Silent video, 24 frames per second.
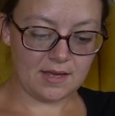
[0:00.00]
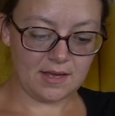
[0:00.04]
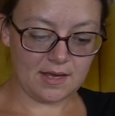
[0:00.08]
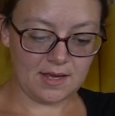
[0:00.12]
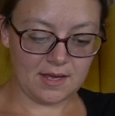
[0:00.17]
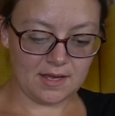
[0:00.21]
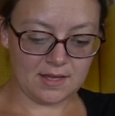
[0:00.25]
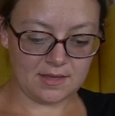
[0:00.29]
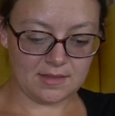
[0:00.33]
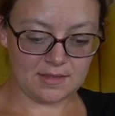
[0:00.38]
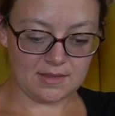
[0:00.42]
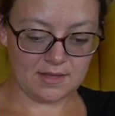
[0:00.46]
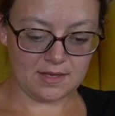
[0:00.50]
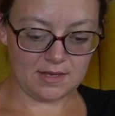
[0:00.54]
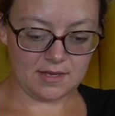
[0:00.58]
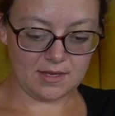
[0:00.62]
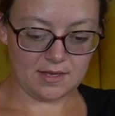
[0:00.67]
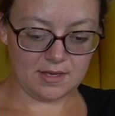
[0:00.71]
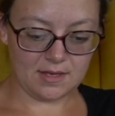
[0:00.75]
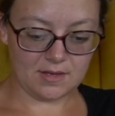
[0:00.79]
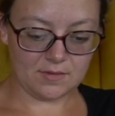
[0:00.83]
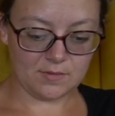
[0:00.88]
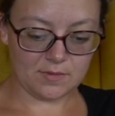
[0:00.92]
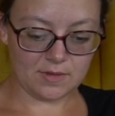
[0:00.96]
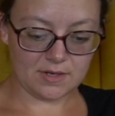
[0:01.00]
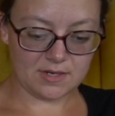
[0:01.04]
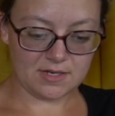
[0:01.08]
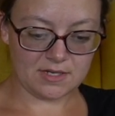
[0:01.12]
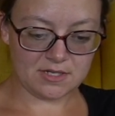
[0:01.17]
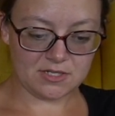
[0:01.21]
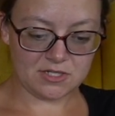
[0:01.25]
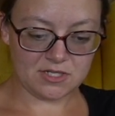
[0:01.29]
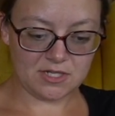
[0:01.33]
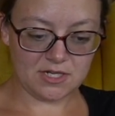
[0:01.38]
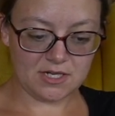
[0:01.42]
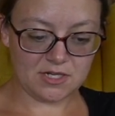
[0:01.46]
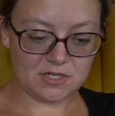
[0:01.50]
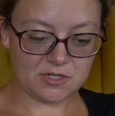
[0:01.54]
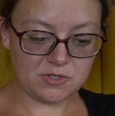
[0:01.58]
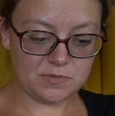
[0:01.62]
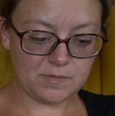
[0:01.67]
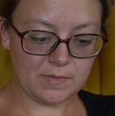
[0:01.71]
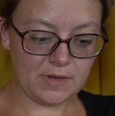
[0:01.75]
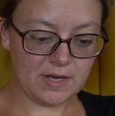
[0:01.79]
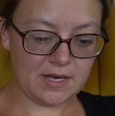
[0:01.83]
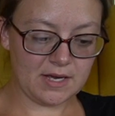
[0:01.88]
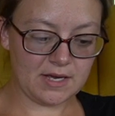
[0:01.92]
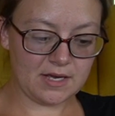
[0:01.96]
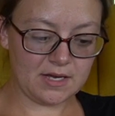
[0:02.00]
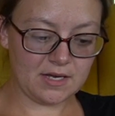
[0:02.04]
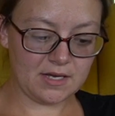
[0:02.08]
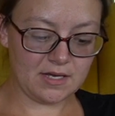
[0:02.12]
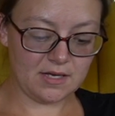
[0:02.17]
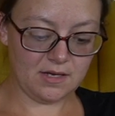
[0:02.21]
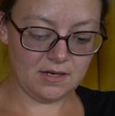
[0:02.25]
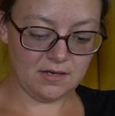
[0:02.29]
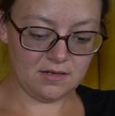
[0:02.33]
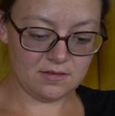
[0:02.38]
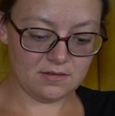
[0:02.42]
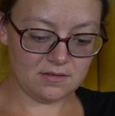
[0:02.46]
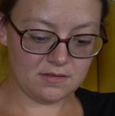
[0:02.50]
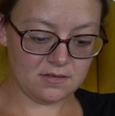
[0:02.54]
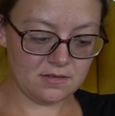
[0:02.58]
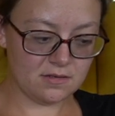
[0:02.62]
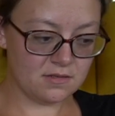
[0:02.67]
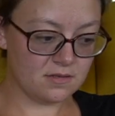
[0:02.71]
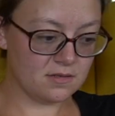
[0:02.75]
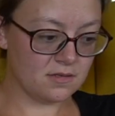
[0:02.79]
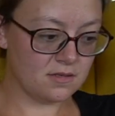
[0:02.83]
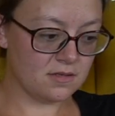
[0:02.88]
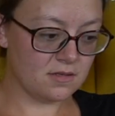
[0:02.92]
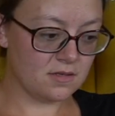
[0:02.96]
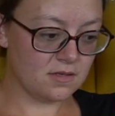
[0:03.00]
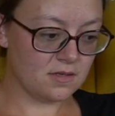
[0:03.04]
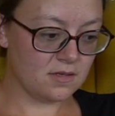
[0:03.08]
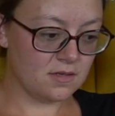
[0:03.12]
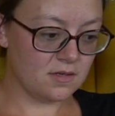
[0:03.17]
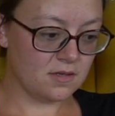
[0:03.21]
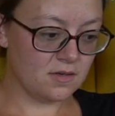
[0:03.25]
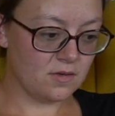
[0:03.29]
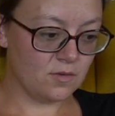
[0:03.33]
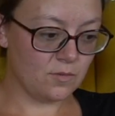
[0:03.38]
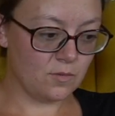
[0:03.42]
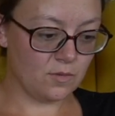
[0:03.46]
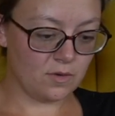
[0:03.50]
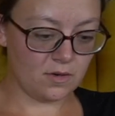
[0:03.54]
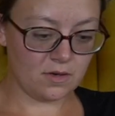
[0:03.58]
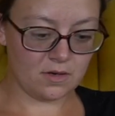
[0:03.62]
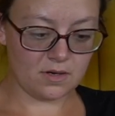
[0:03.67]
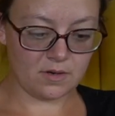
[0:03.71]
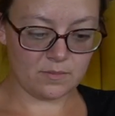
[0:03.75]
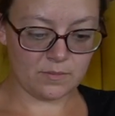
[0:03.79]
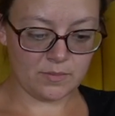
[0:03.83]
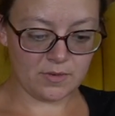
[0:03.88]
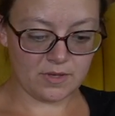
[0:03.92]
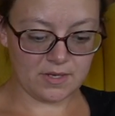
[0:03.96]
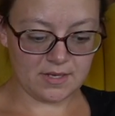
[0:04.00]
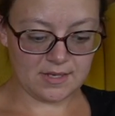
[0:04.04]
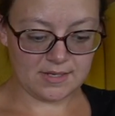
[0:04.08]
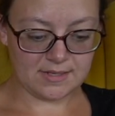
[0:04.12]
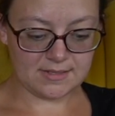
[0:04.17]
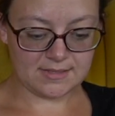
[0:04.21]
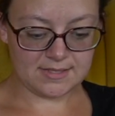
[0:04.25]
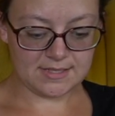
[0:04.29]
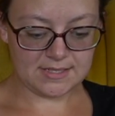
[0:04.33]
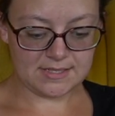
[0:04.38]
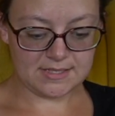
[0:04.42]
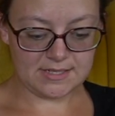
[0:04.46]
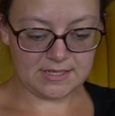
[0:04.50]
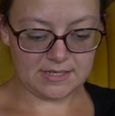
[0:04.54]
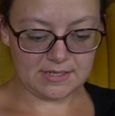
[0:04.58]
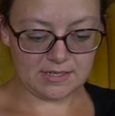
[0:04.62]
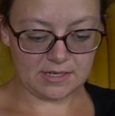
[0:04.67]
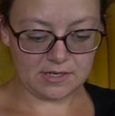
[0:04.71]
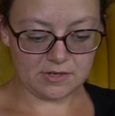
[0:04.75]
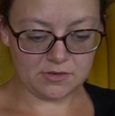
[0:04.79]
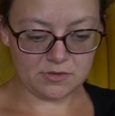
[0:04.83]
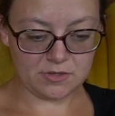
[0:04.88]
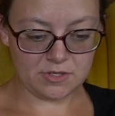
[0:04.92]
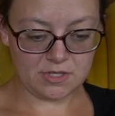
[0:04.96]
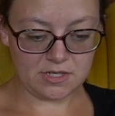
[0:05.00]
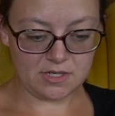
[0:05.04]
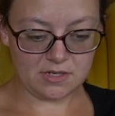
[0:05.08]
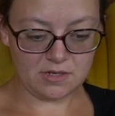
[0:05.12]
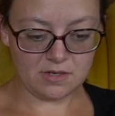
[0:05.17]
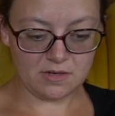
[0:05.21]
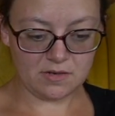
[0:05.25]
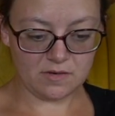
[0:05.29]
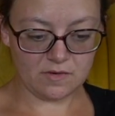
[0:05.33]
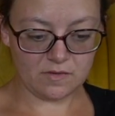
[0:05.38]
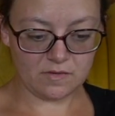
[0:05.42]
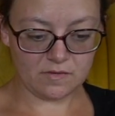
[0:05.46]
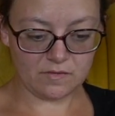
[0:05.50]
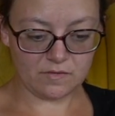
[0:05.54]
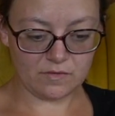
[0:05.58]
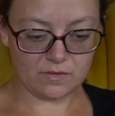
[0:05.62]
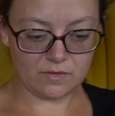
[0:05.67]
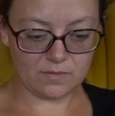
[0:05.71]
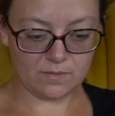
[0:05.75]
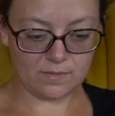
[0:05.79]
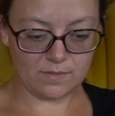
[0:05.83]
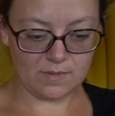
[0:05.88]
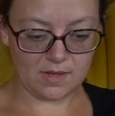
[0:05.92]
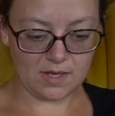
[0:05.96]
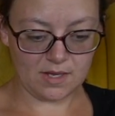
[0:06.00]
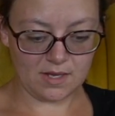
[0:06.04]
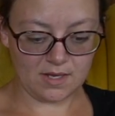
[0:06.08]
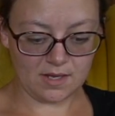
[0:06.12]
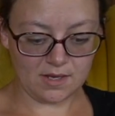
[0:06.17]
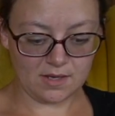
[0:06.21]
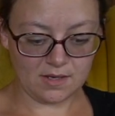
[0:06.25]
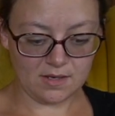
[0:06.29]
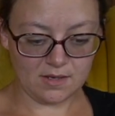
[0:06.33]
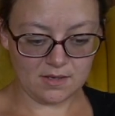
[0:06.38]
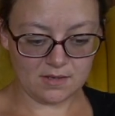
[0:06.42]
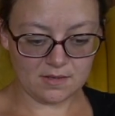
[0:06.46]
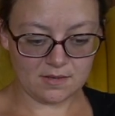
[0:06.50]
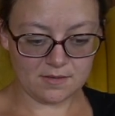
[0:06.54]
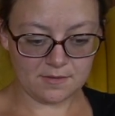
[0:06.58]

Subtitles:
And then we're going to change mine. We're going to put $1,600 for me.